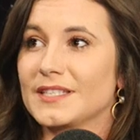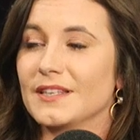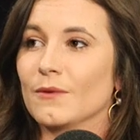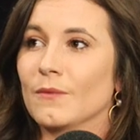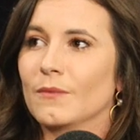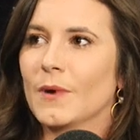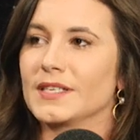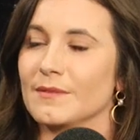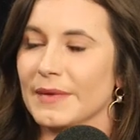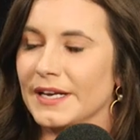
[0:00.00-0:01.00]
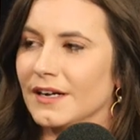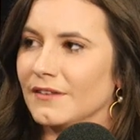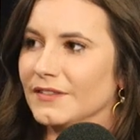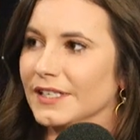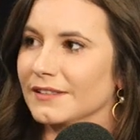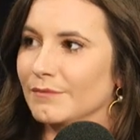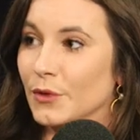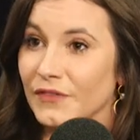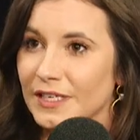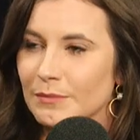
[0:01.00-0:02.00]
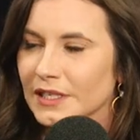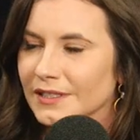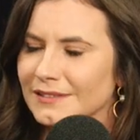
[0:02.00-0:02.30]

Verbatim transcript: to see the Weiss and Benioff like movie, but